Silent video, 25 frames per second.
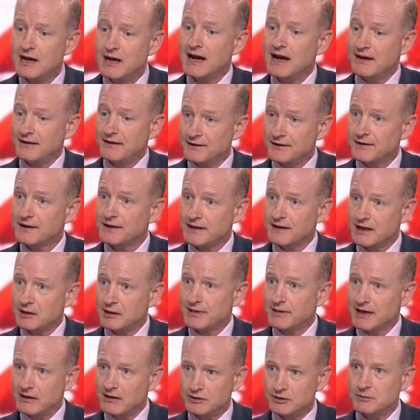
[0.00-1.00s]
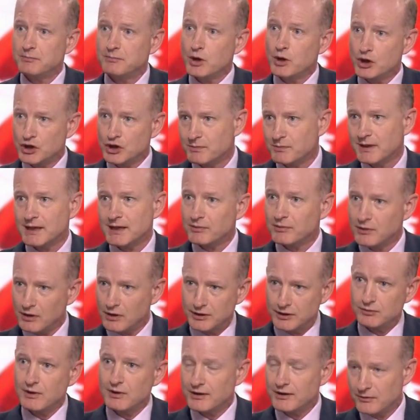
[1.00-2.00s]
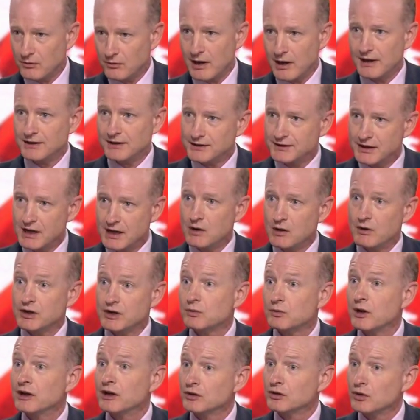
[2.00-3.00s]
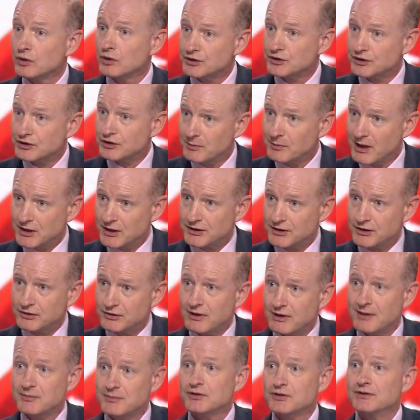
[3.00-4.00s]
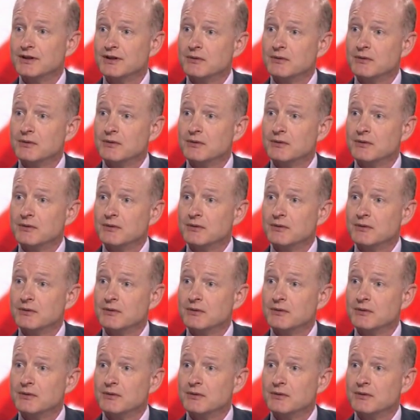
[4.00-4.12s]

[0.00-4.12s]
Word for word: and they think they'll be able to push people onto other ones, which won't cause too much disruption.